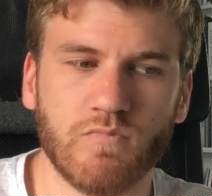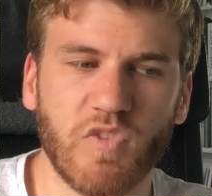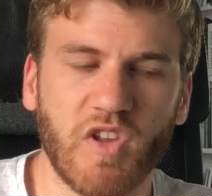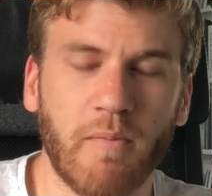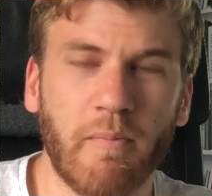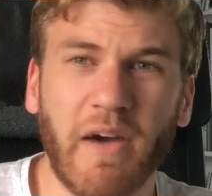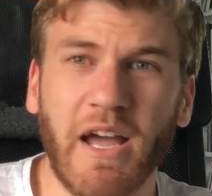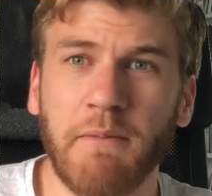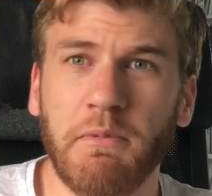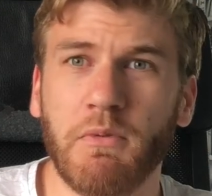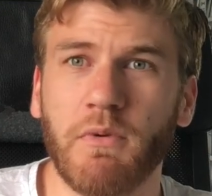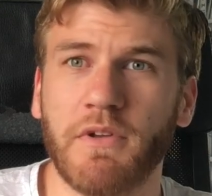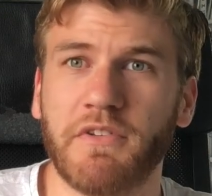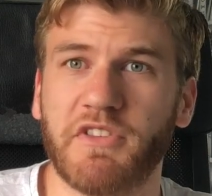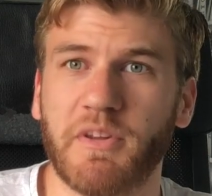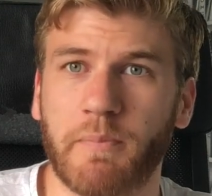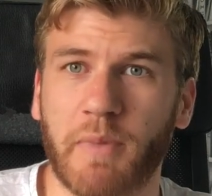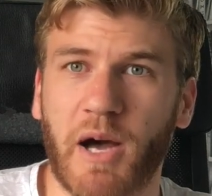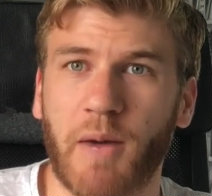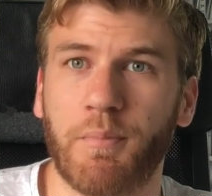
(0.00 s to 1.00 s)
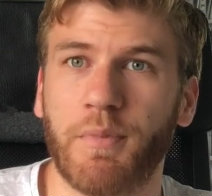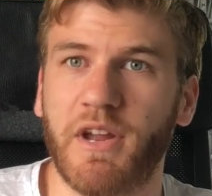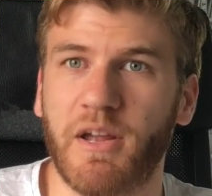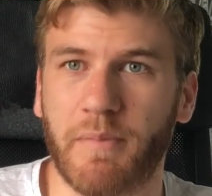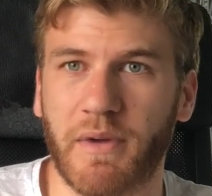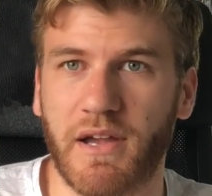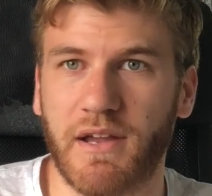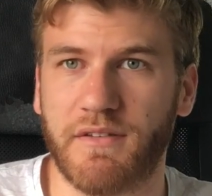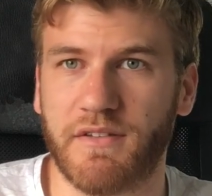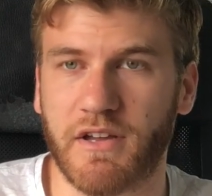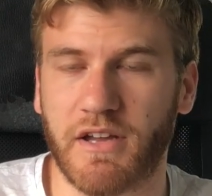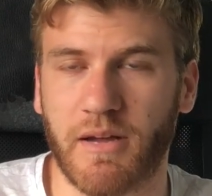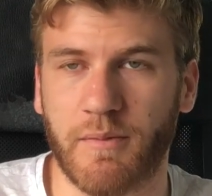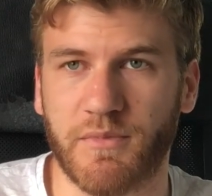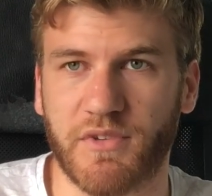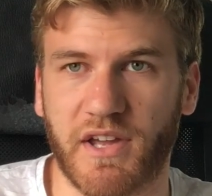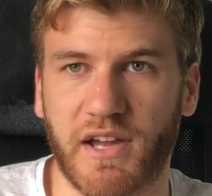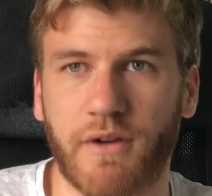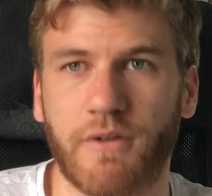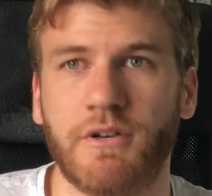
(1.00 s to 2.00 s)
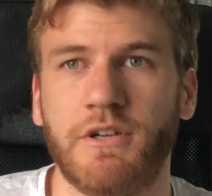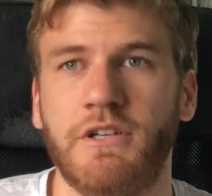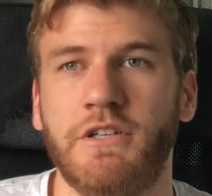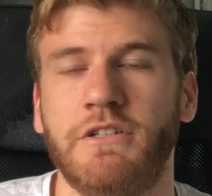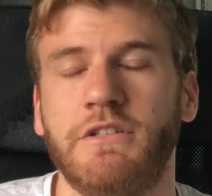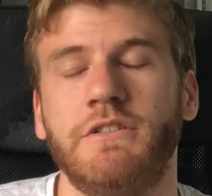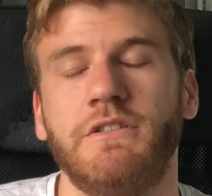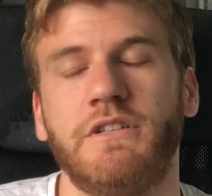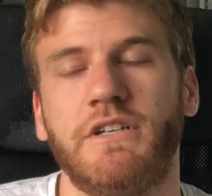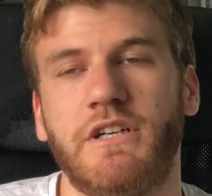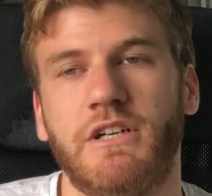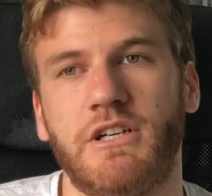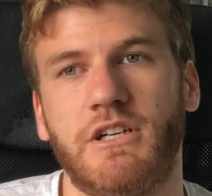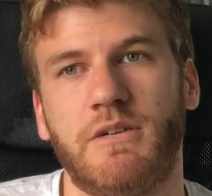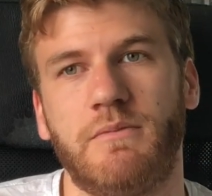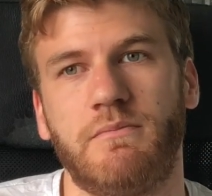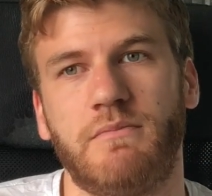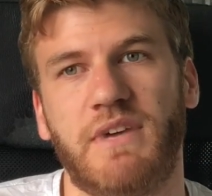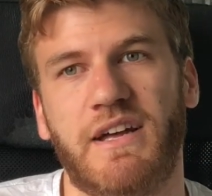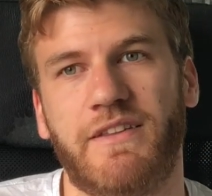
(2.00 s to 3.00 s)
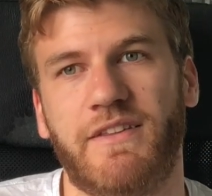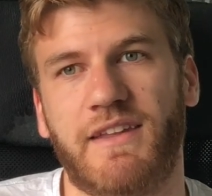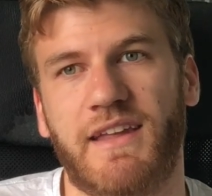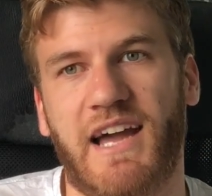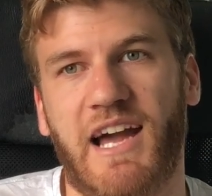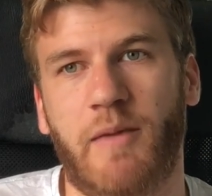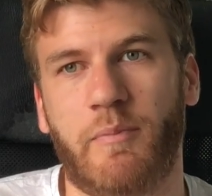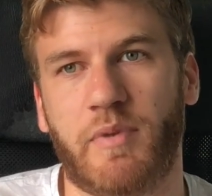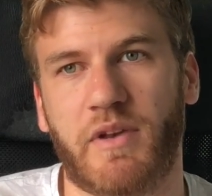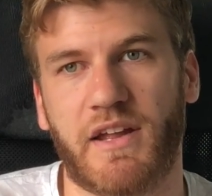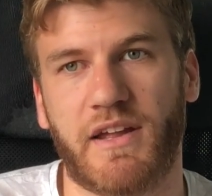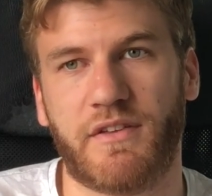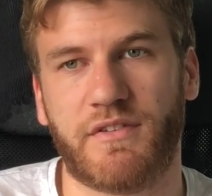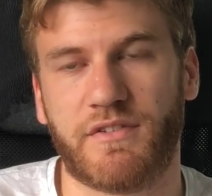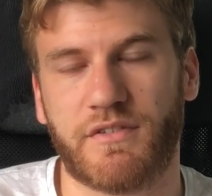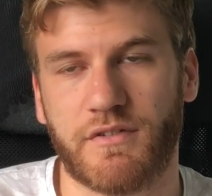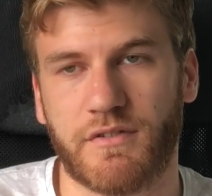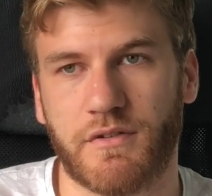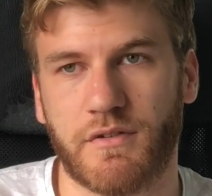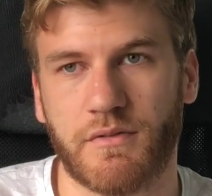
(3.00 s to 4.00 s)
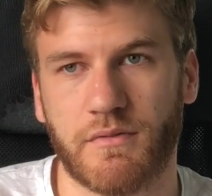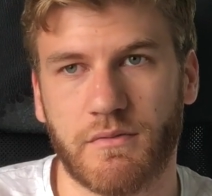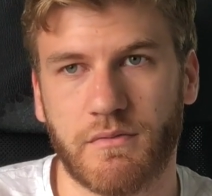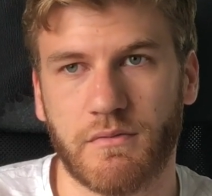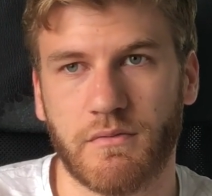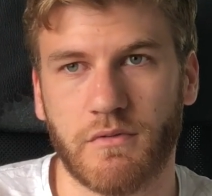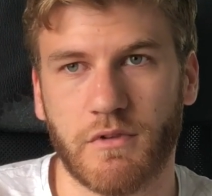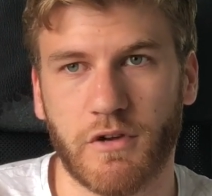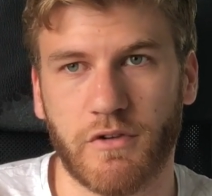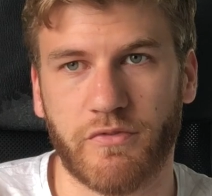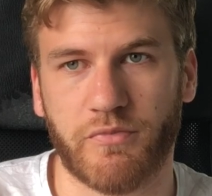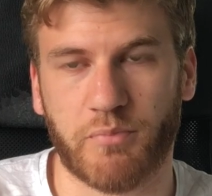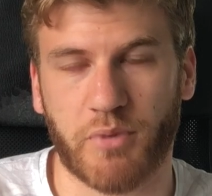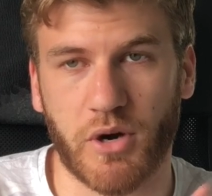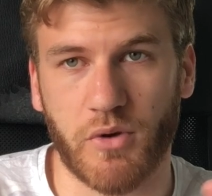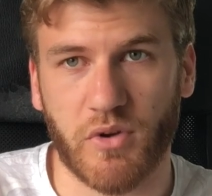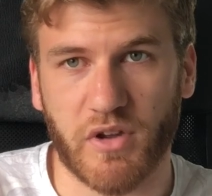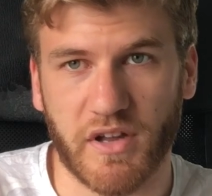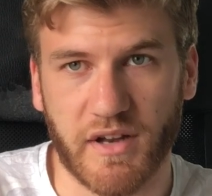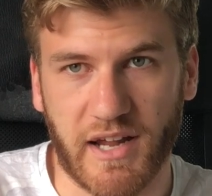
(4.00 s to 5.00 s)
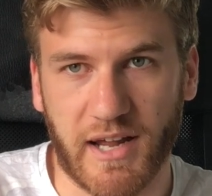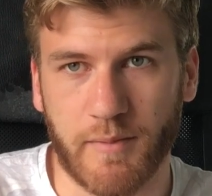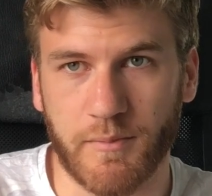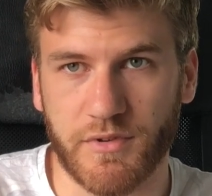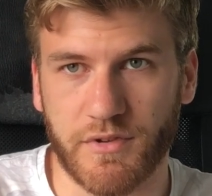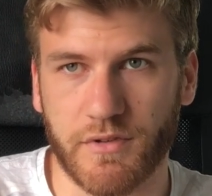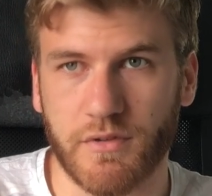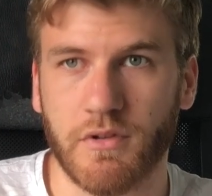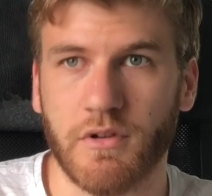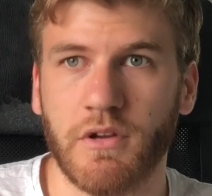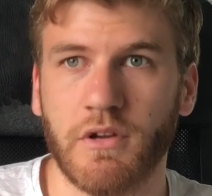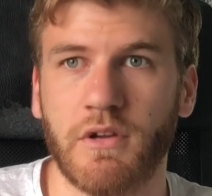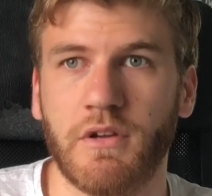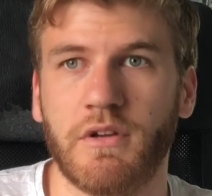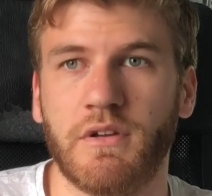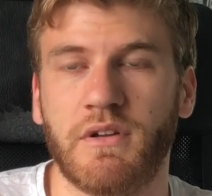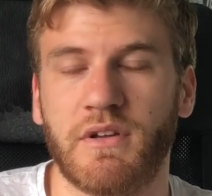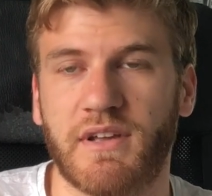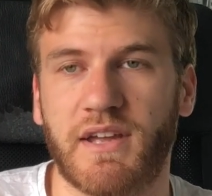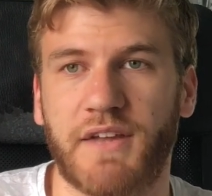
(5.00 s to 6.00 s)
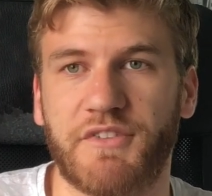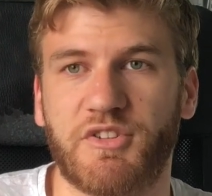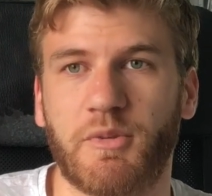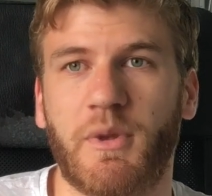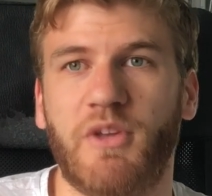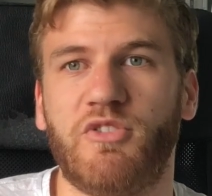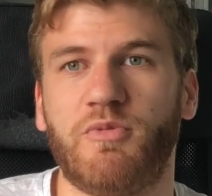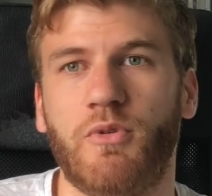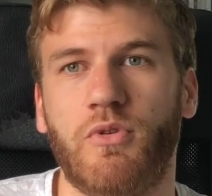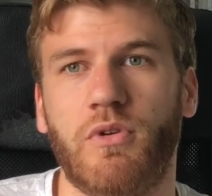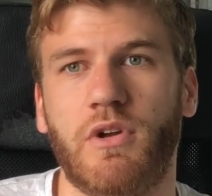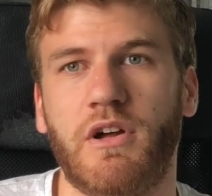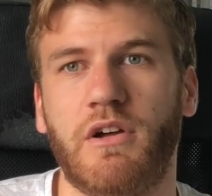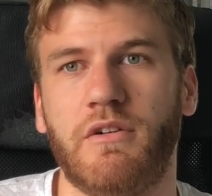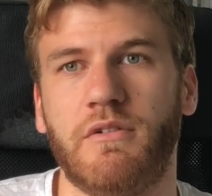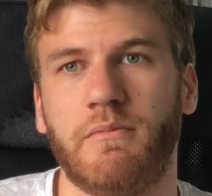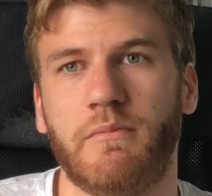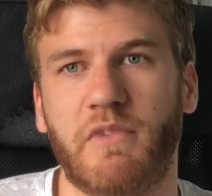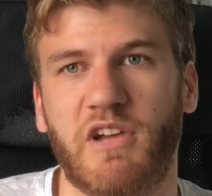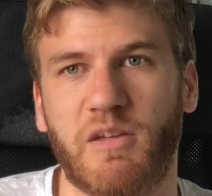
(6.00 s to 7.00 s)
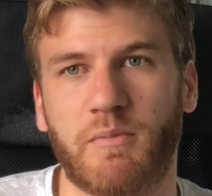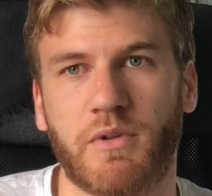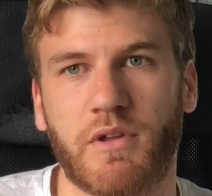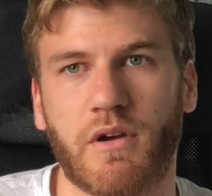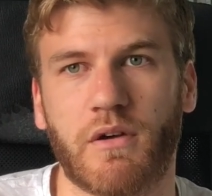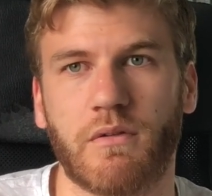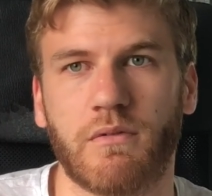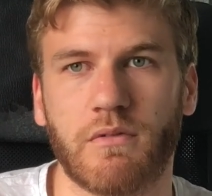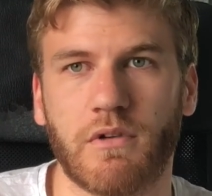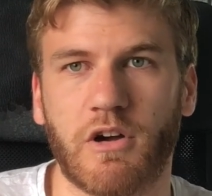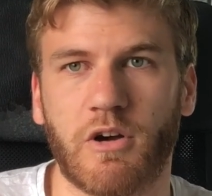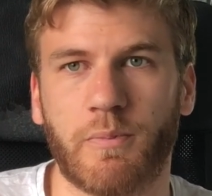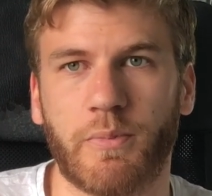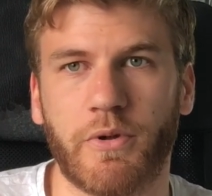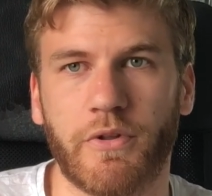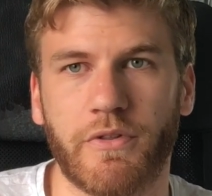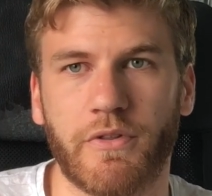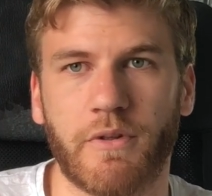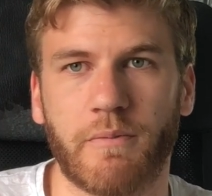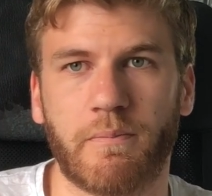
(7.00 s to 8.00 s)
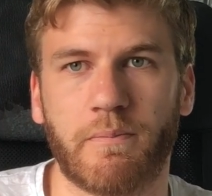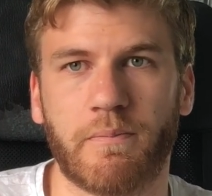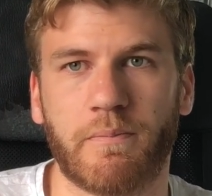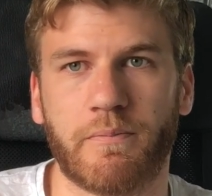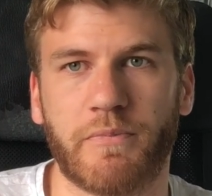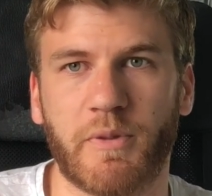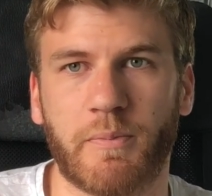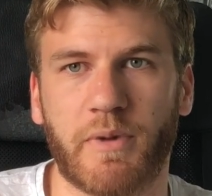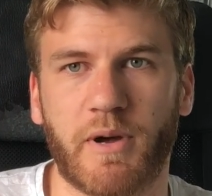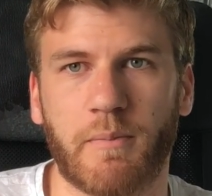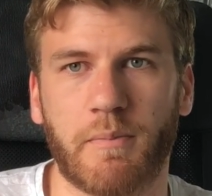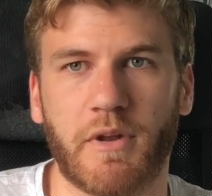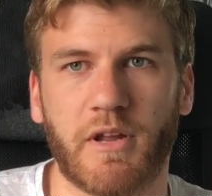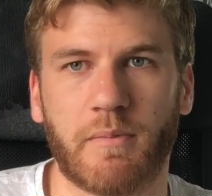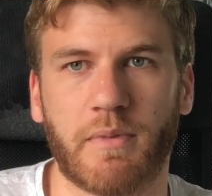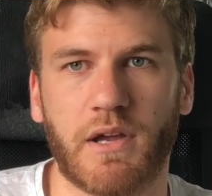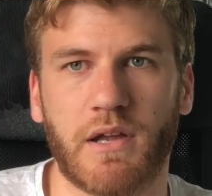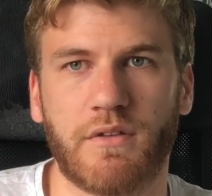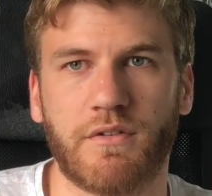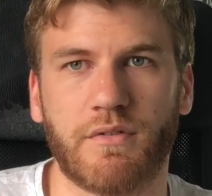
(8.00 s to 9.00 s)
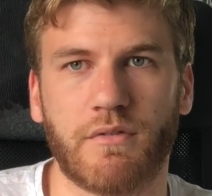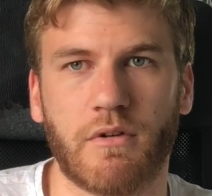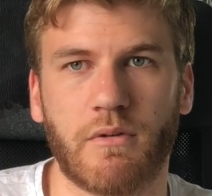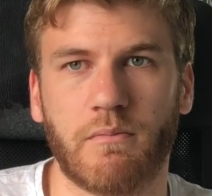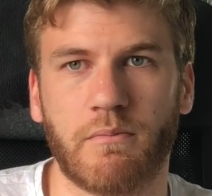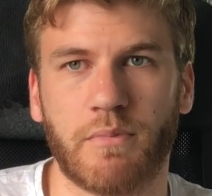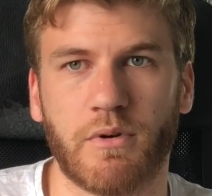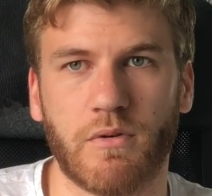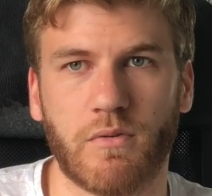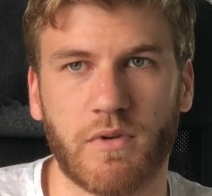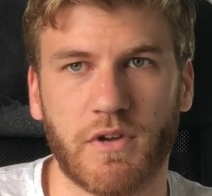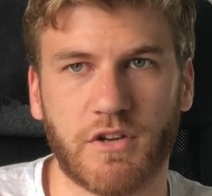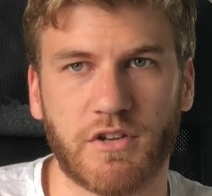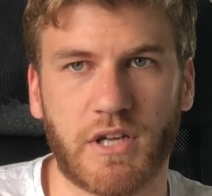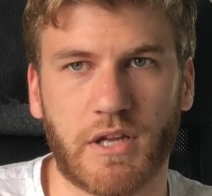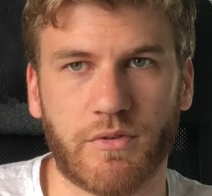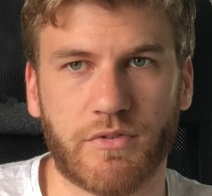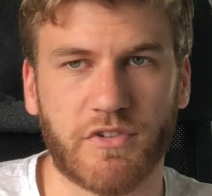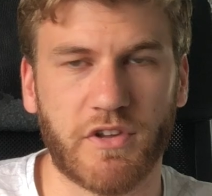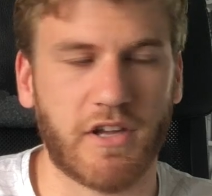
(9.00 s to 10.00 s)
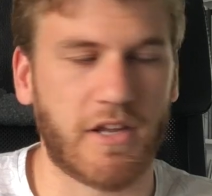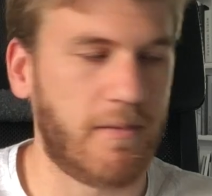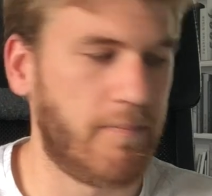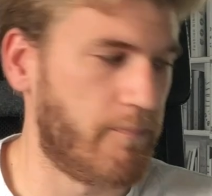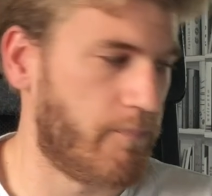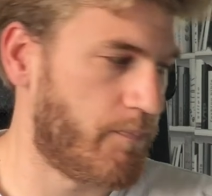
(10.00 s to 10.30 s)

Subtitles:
Maybe once the public beta comes out and the app list of broken apps gets a bit smaller, maybe I'll put the public beta on, but we shall see.